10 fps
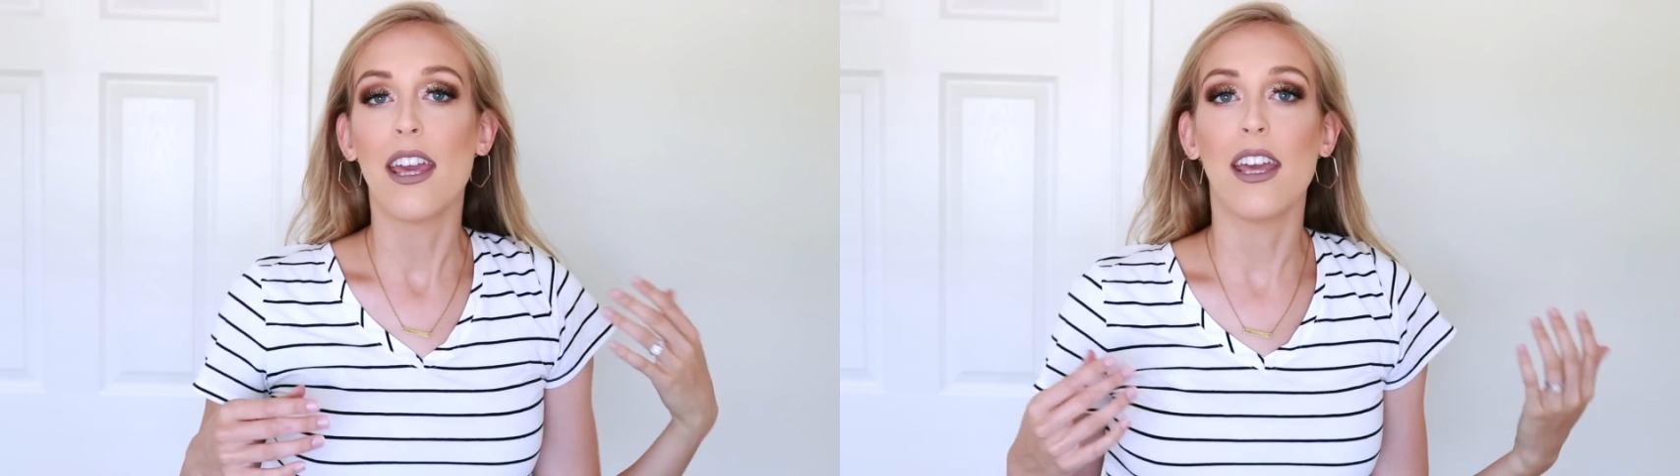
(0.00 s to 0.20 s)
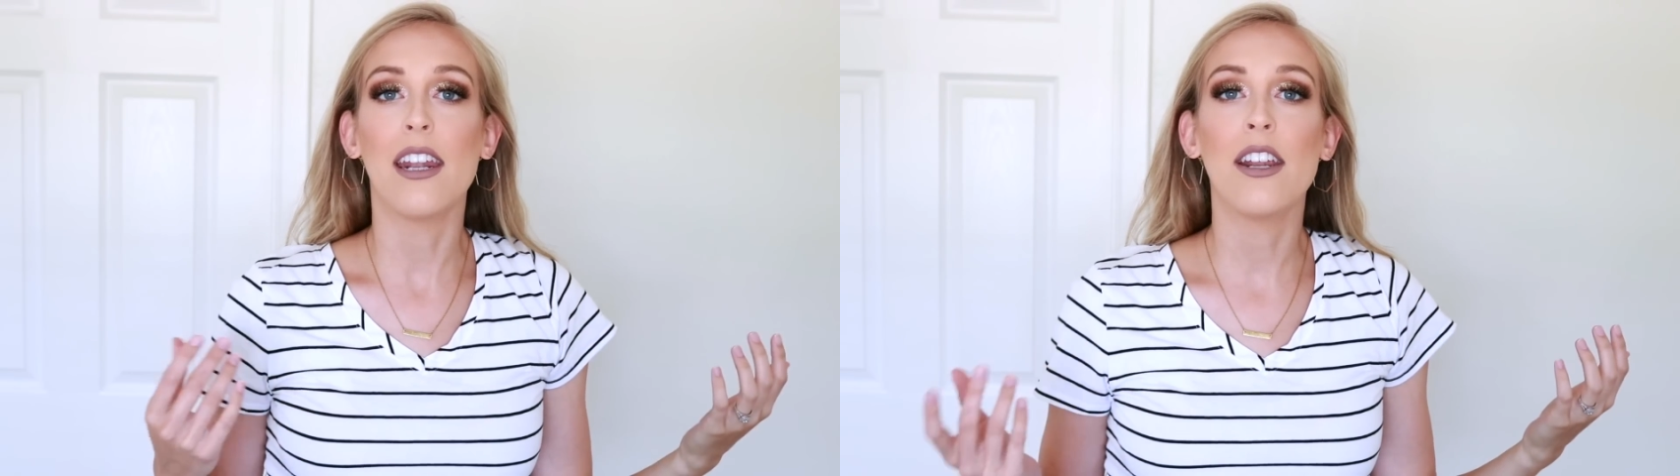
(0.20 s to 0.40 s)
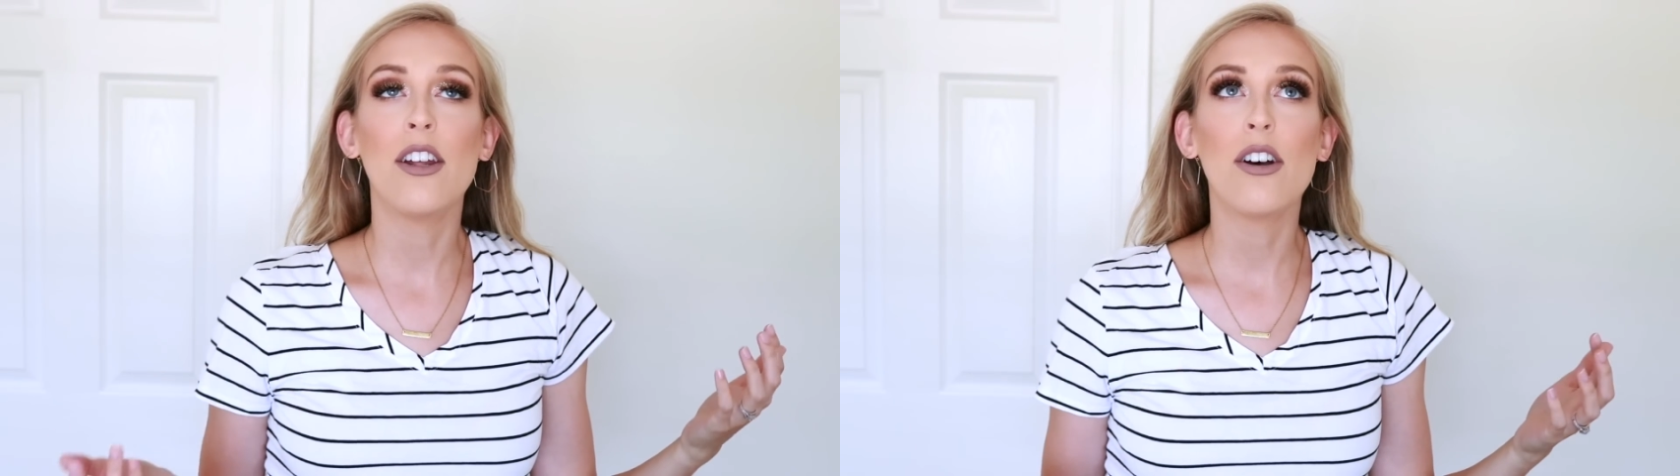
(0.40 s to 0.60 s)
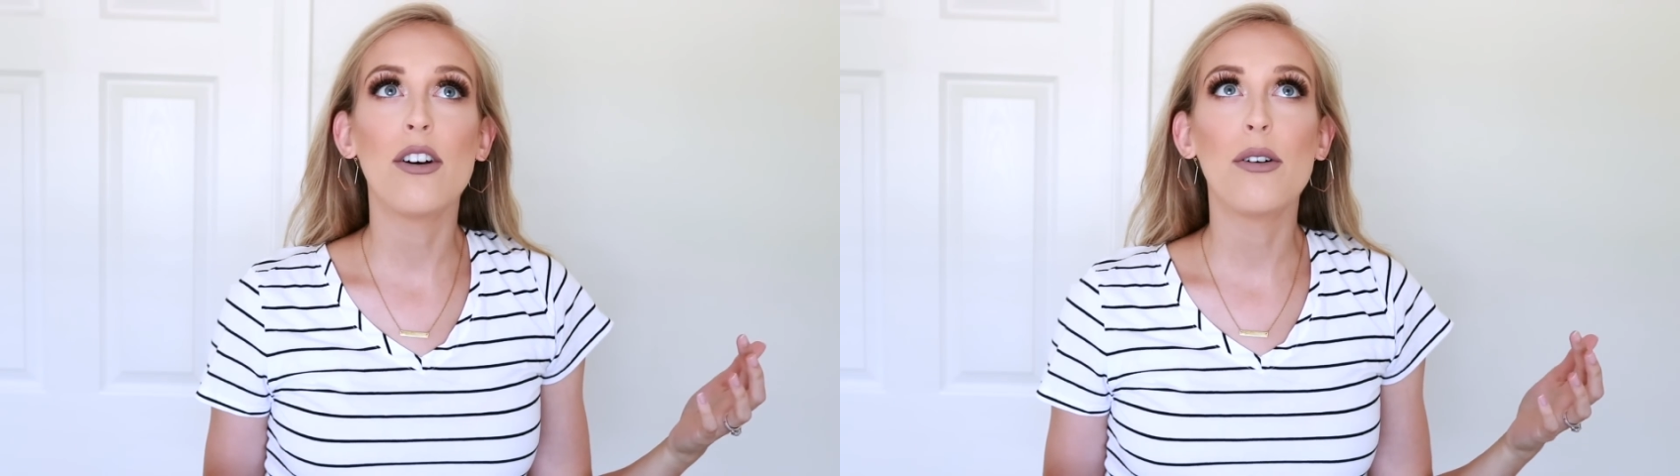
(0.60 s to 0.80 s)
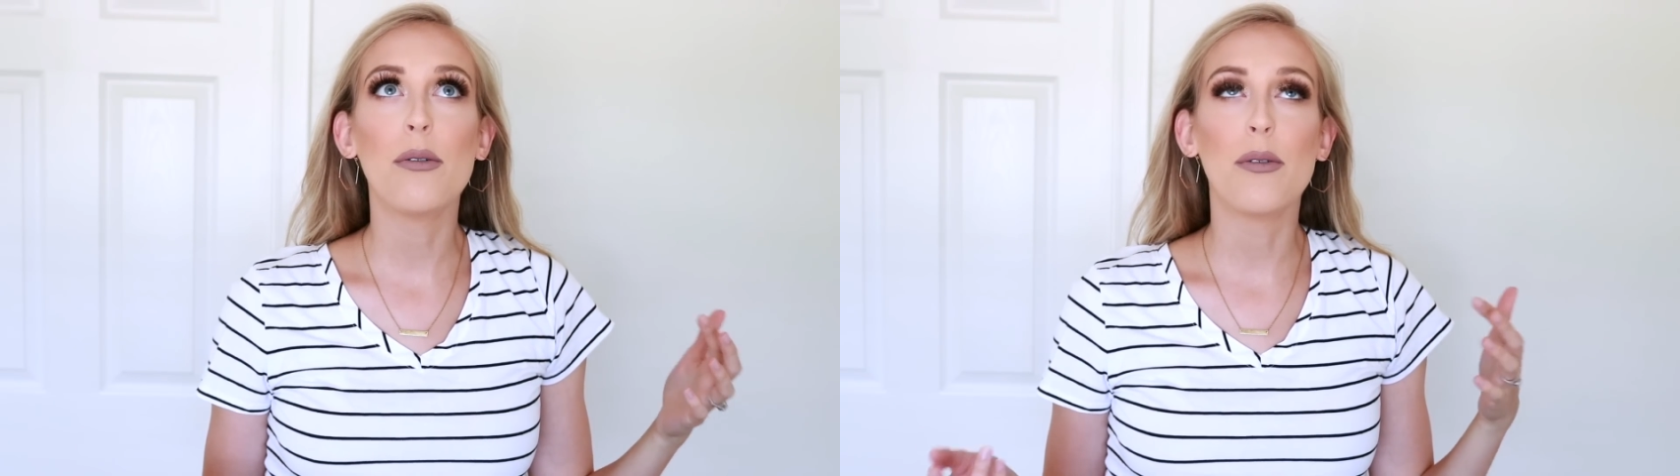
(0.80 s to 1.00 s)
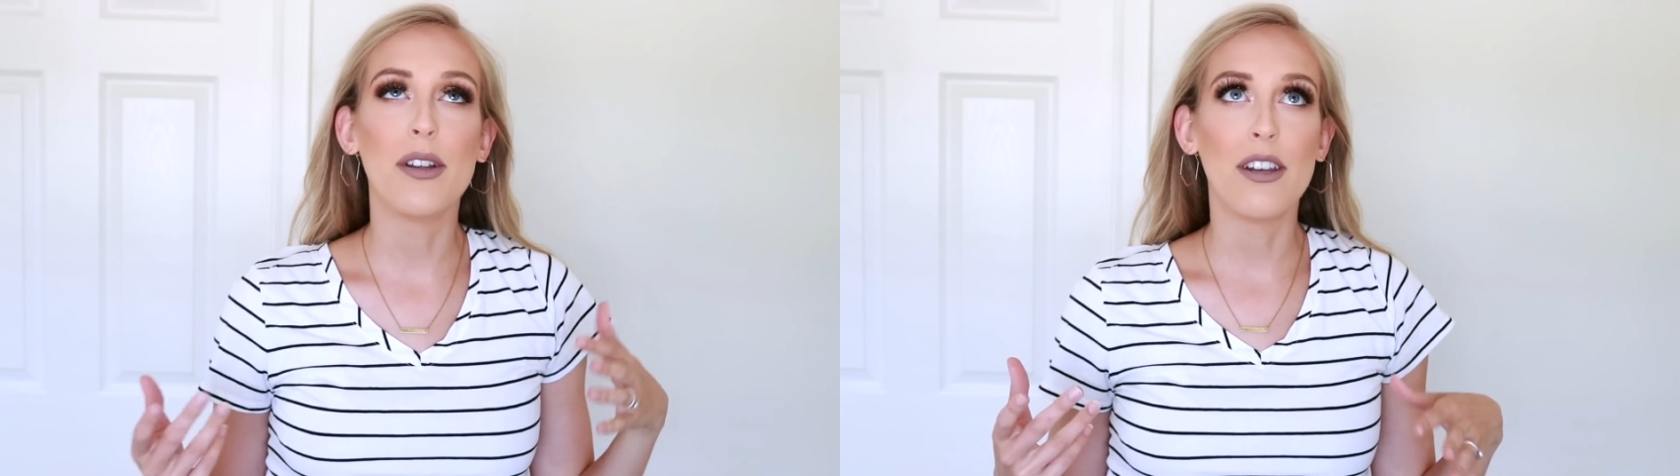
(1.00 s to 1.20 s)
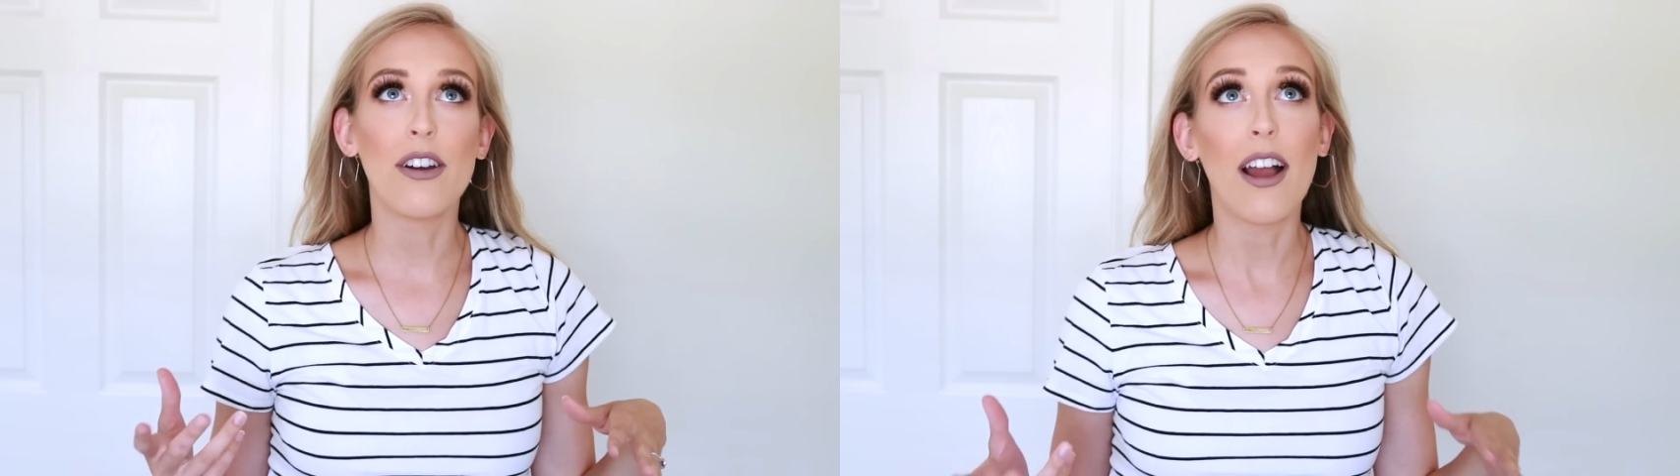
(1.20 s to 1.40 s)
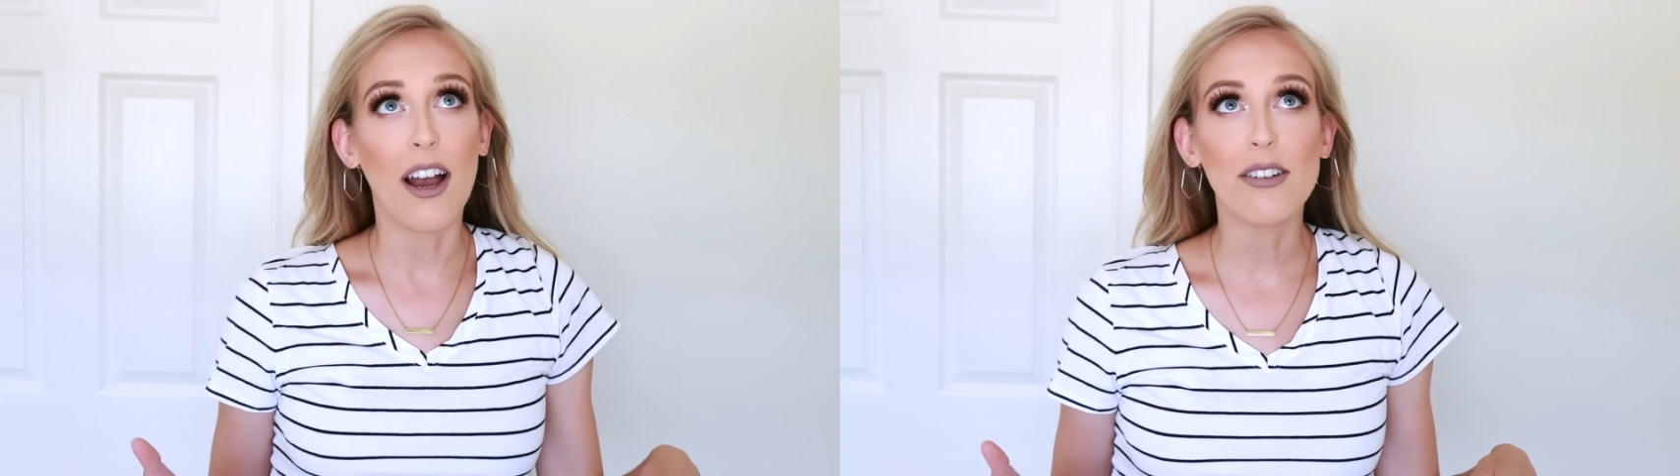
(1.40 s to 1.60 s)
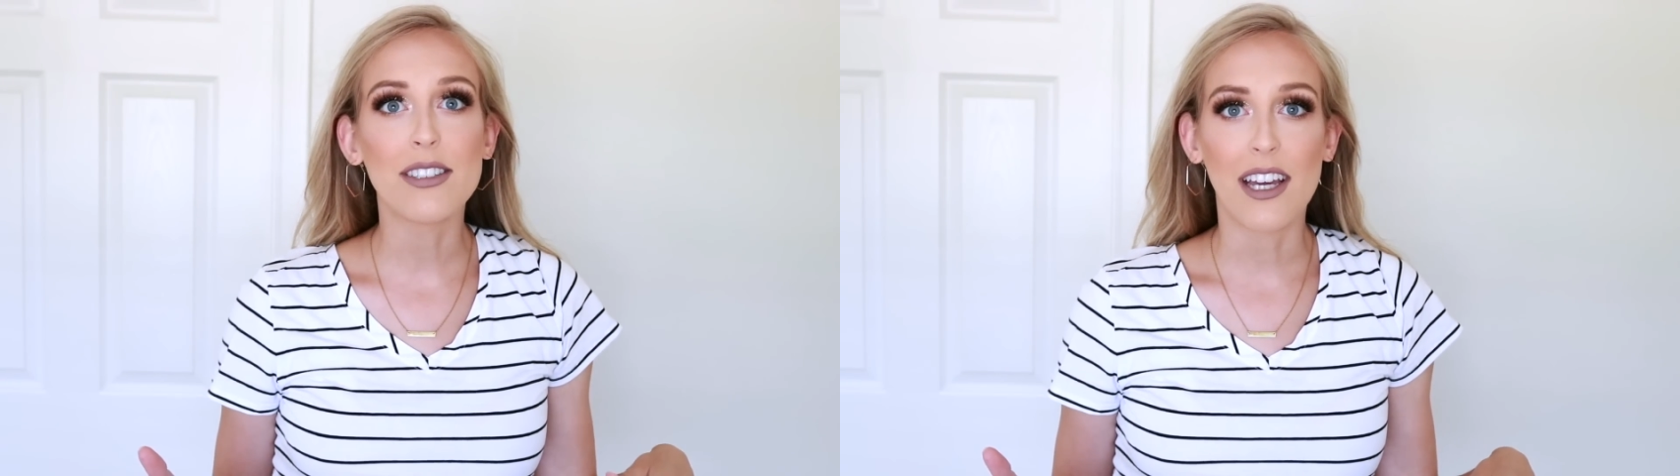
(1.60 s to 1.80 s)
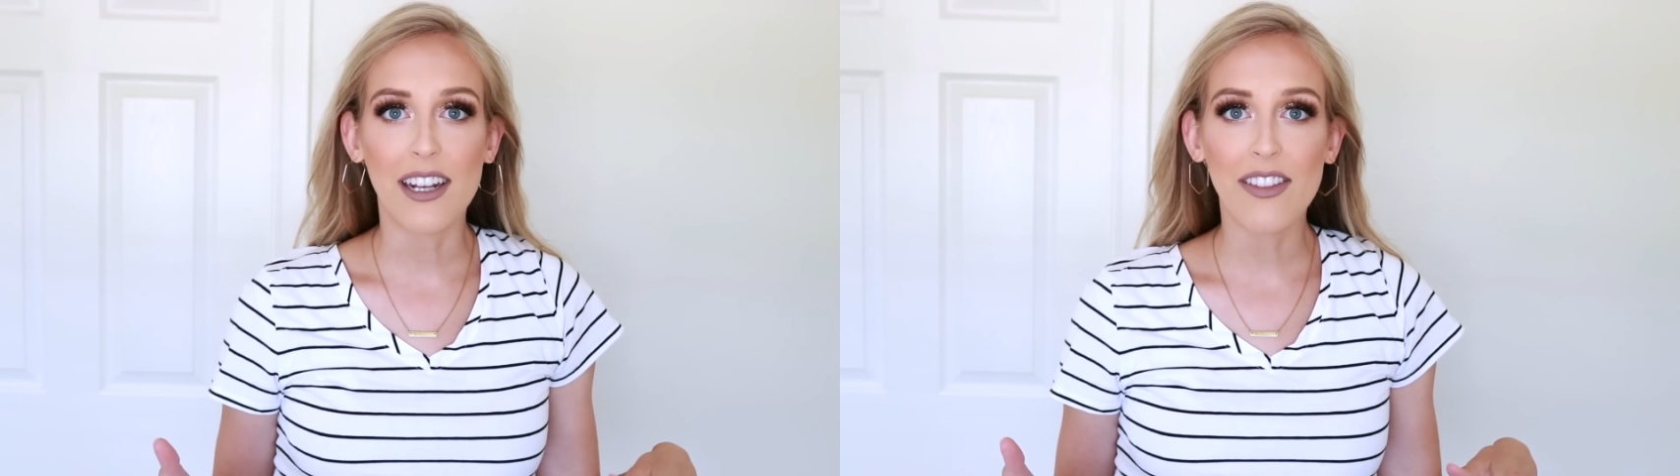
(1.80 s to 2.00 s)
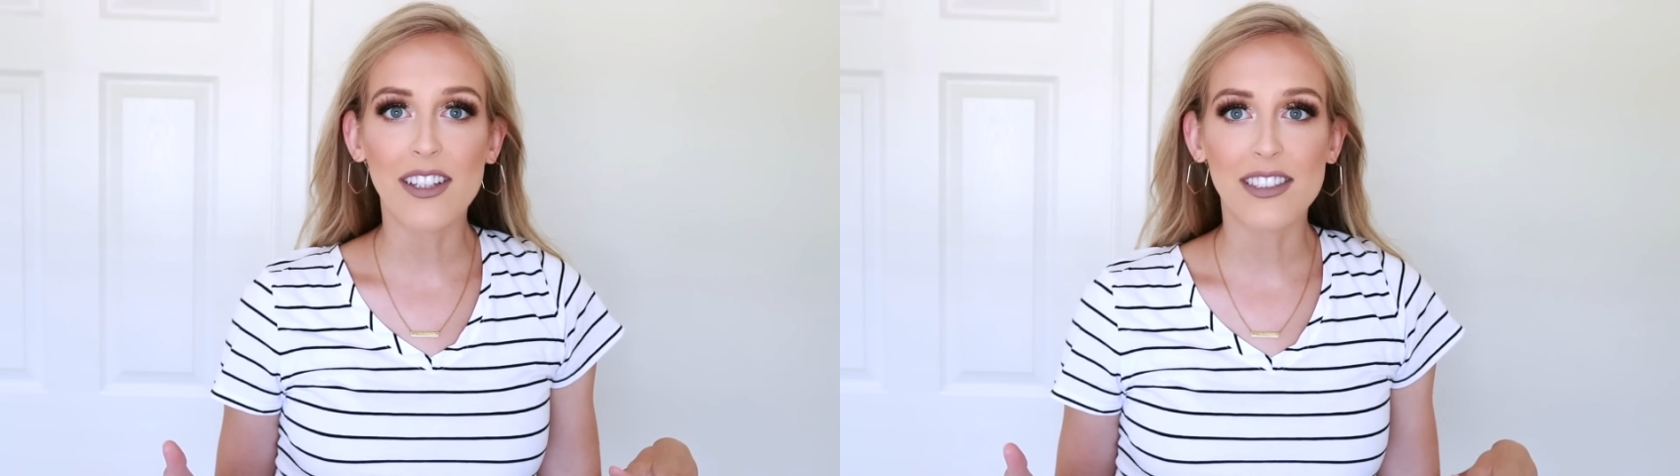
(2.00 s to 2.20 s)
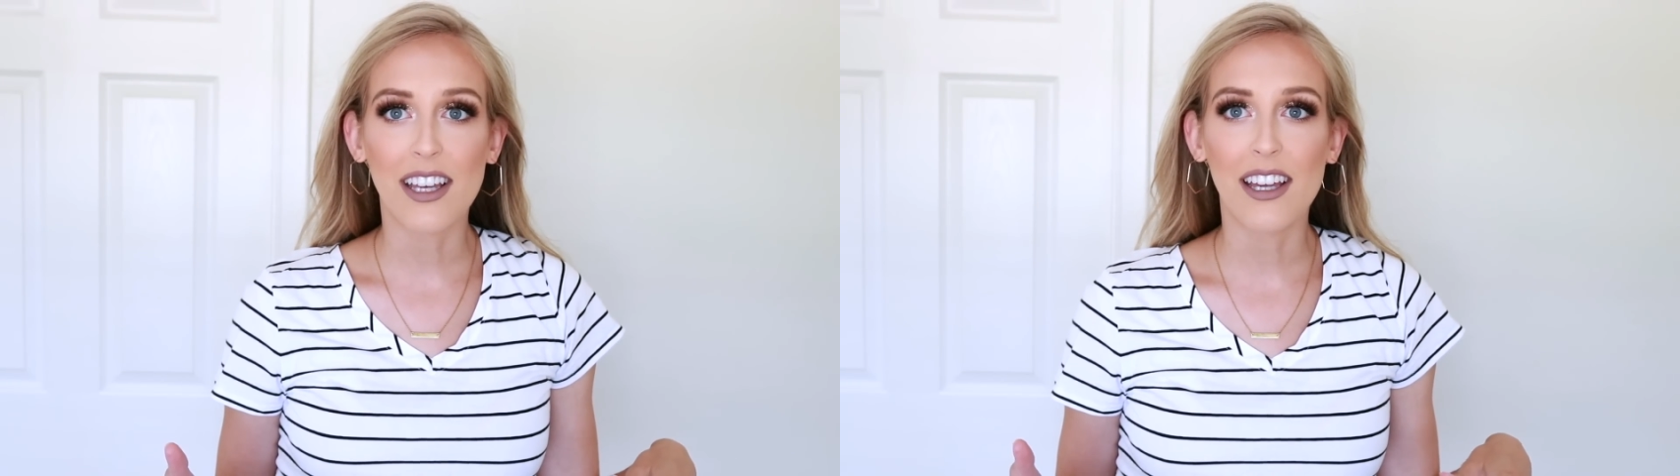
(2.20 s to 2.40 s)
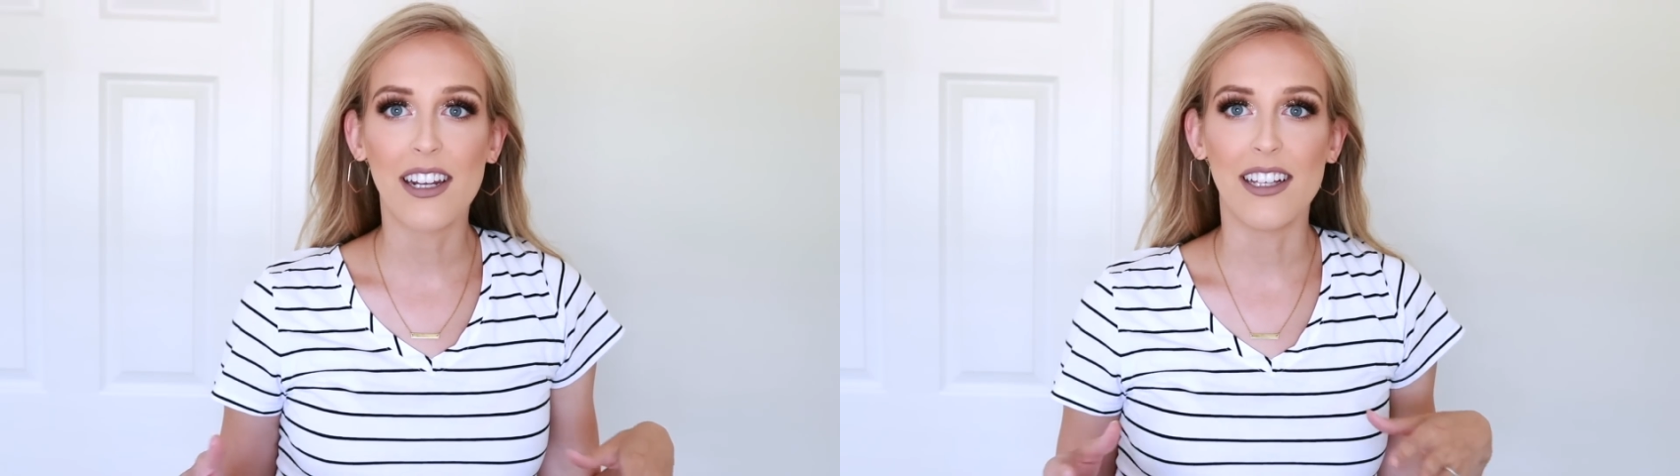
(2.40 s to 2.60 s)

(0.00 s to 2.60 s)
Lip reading: and I know when you're outside in the sun,